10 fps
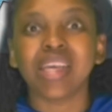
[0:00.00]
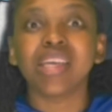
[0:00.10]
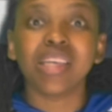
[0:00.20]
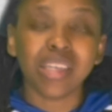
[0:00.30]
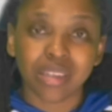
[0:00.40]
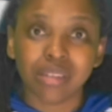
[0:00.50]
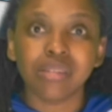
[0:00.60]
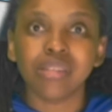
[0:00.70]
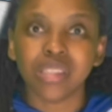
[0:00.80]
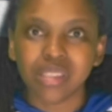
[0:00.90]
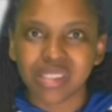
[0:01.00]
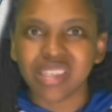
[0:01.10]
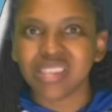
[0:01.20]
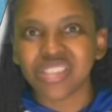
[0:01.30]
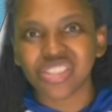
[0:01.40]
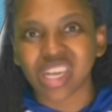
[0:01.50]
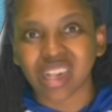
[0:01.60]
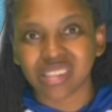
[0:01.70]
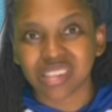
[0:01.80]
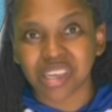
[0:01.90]
He did send his
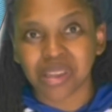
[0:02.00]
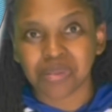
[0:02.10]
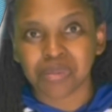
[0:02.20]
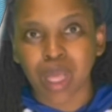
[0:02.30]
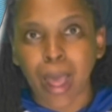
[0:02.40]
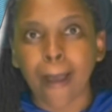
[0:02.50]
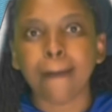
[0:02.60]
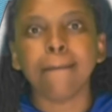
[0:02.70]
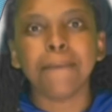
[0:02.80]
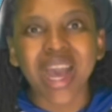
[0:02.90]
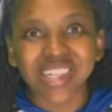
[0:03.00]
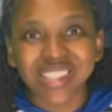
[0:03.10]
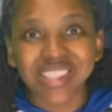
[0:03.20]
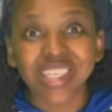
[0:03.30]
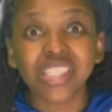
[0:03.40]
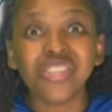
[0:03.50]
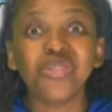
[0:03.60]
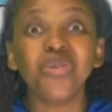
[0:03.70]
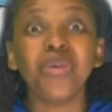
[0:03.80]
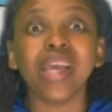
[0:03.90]
child there, but it's
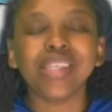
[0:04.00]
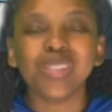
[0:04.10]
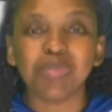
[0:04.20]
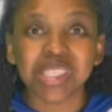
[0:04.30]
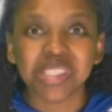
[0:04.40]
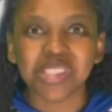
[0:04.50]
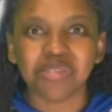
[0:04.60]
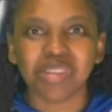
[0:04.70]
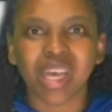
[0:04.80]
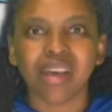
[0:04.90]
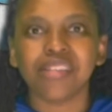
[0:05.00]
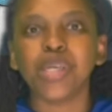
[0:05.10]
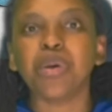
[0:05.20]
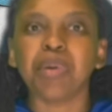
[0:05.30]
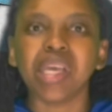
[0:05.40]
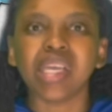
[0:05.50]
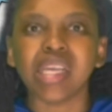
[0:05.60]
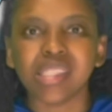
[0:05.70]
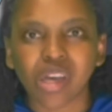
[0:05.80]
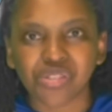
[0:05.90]
too expensive. They were paying
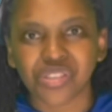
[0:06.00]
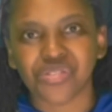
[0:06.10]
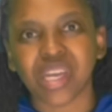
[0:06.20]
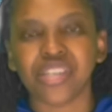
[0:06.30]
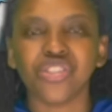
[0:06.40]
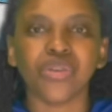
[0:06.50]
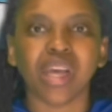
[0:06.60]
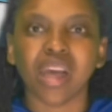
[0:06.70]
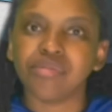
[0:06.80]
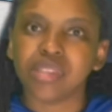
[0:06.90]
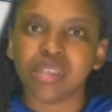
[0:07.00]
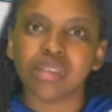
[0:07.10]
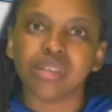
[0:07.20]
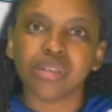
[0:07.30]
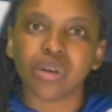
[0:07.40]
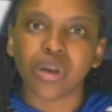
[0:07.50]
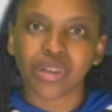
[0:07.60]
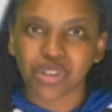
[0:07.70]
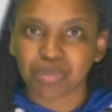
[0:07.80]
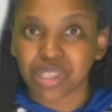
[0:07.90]
8,000 Rand to have the
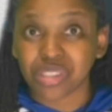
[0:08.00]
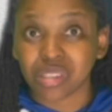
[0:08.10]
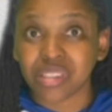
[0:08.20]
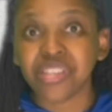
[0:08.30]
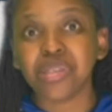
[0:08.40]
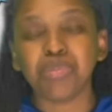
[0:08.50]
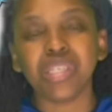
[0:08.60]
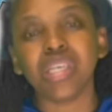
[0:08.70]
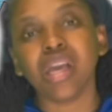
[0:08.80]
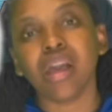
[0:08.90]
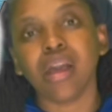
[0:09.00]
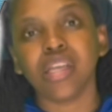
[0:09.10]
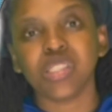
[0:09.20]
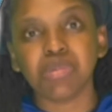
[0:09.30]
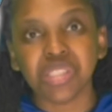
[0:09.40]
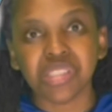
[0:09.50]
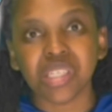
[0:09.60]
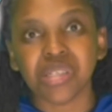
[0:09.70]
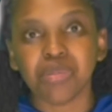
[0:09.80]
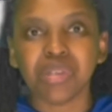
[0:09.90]
occupational therapy, speech
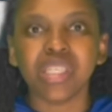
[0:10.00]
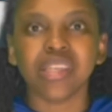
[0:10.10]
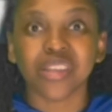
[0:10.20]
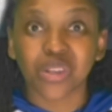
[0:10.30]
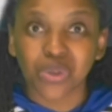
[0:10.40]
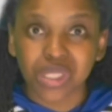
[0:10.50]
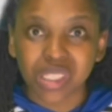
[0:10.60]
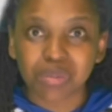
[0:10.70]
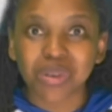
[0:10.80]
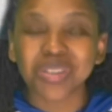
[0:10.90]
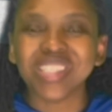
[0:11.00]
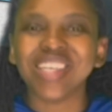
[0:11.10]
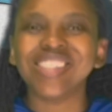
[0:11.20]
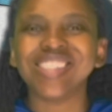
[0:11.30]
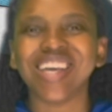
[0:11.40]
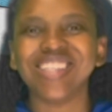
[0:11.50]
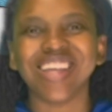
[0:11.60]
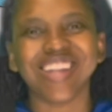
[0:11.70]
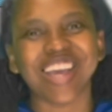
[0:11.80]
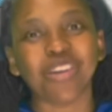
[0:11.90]
therapy included, because their
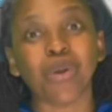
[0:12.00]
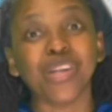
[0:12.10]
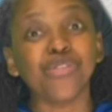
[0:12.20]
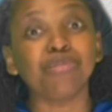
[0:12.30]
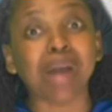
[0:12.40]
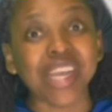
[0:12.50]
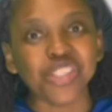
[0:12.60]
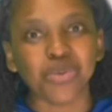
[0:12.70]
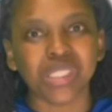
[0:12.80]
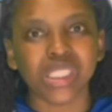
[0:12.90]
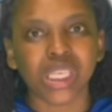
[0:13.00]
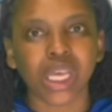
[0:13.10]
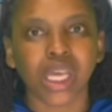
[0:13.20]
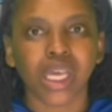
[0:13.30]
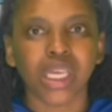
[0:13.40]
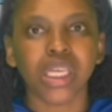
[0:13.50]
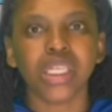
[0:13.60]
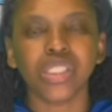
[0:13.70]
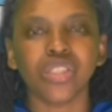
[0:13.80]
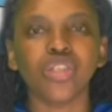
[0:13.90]
son, like one of my twins,
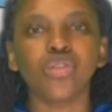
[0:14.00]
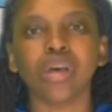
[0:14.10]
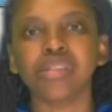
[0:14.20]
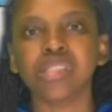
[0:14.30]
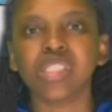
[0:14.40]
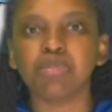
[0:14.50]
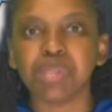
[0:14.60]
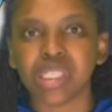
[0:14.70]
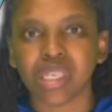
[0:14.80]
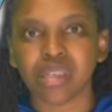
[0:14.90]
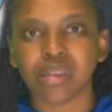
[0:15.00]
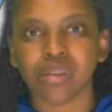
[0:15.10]
is non-speaking.